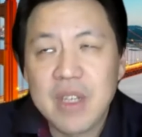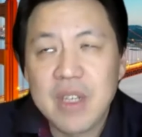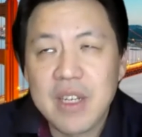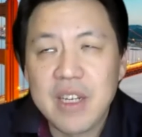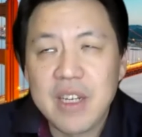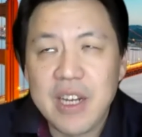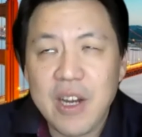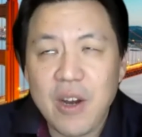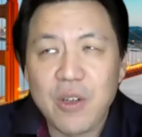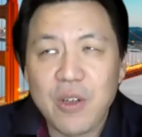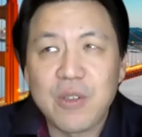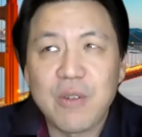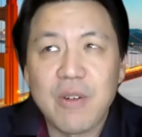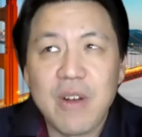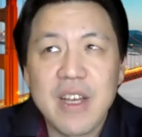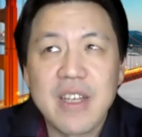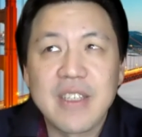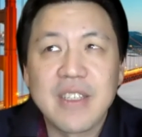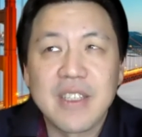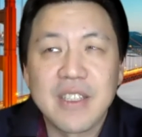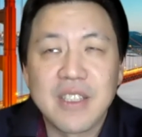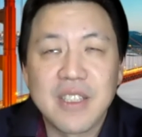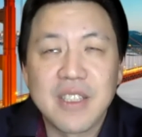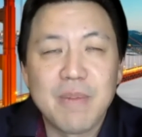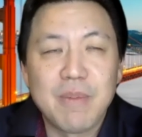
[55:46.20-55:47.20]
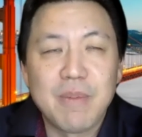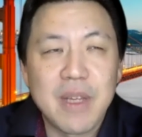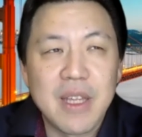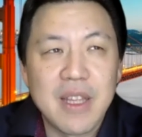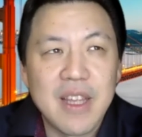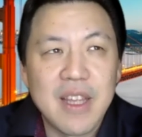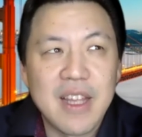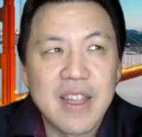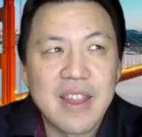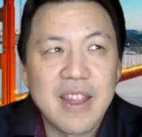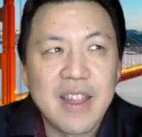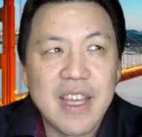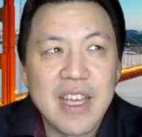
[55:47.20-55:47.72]
characterized as something
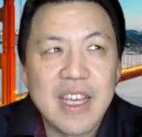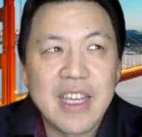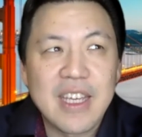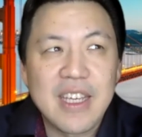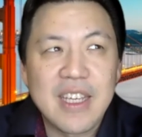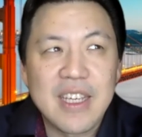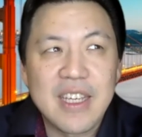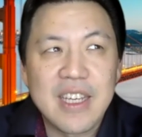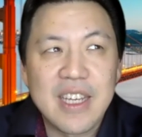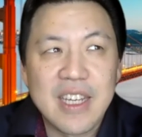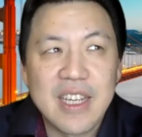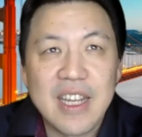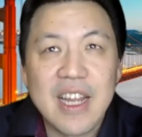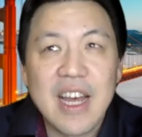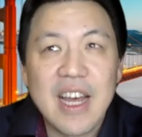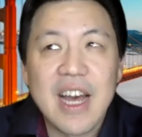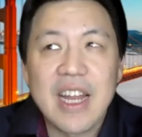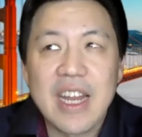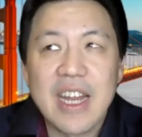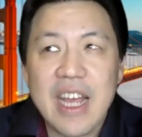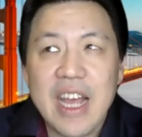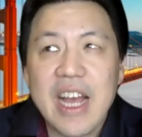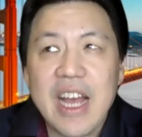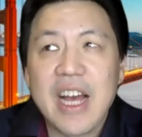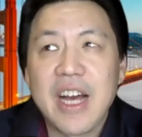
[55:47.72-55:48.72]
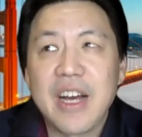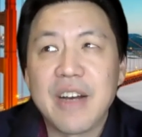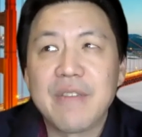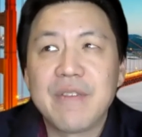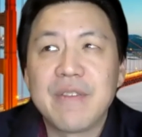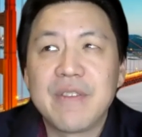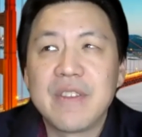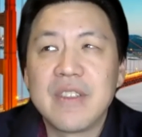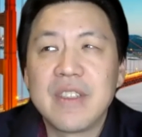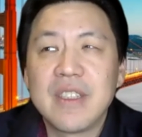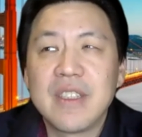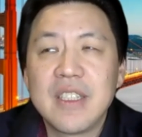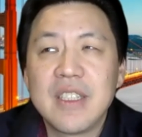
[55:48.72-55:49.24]
that they cannot
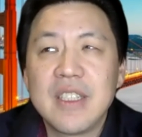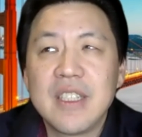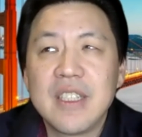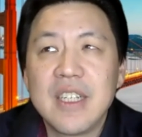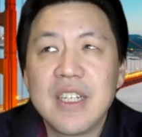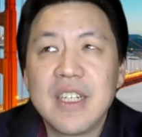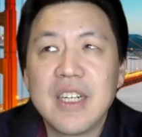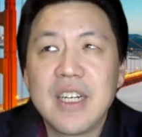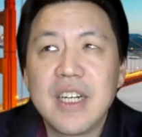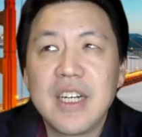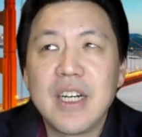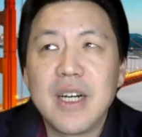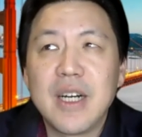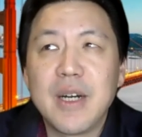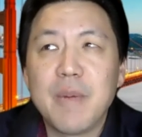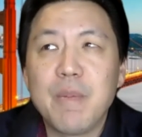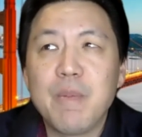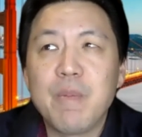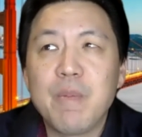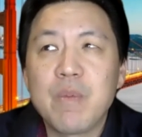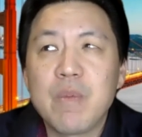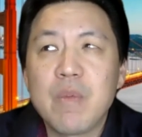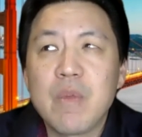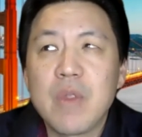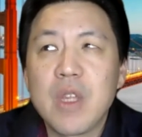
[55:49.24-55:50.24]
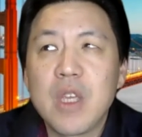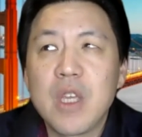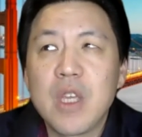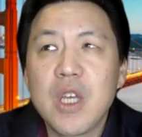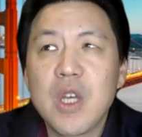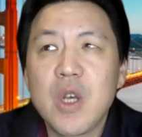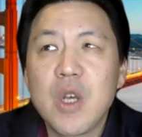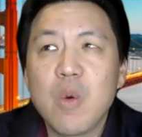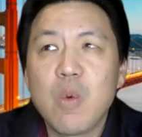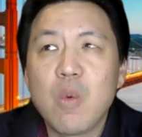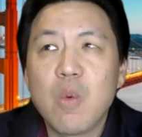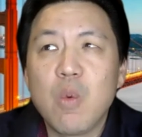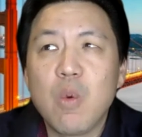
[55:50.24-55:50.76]
have,
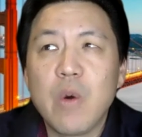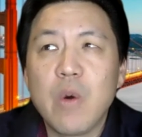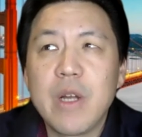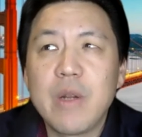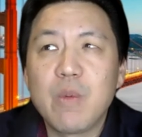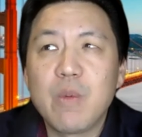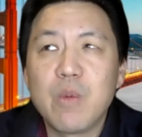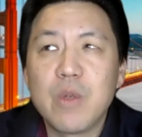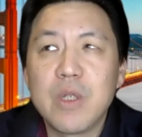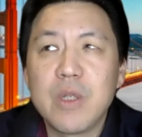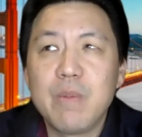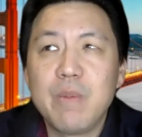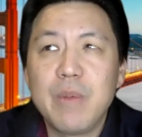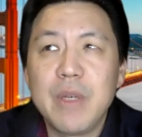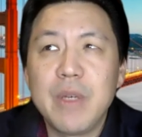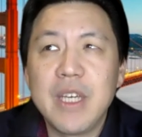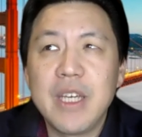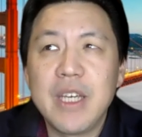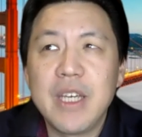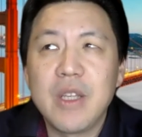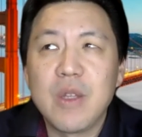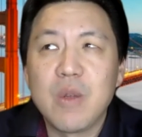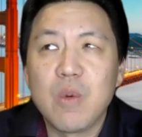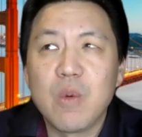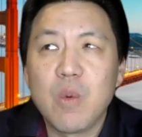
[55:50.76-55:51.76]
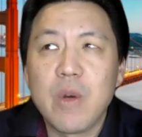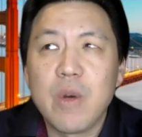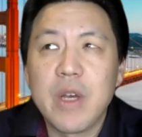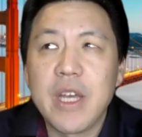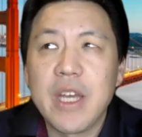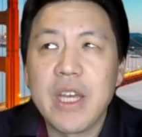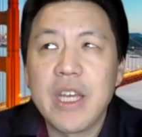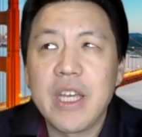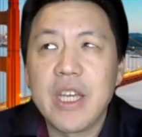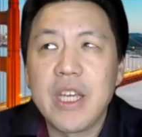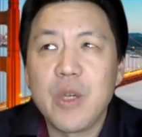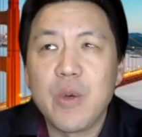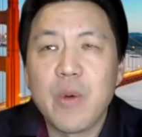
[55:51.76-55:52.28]
what would be the
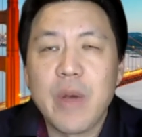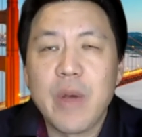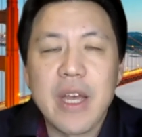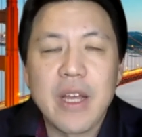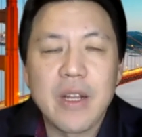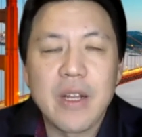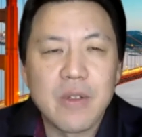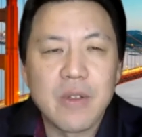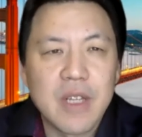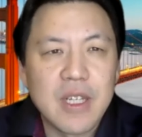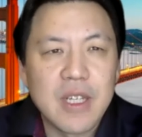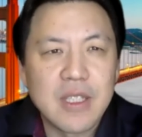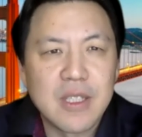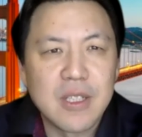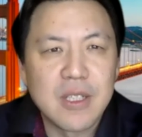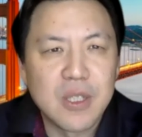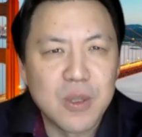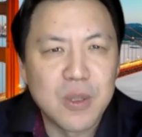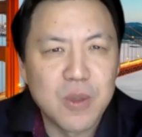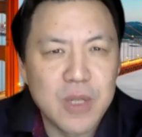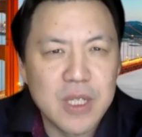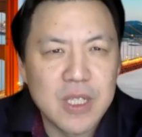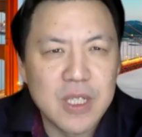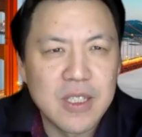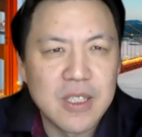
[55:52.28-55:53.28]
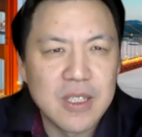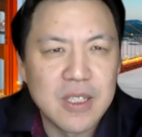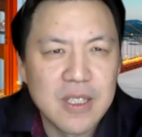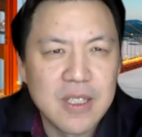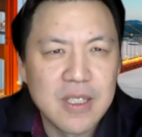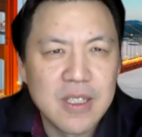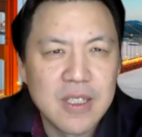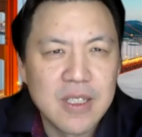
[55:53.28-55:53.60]
way you handle that situation?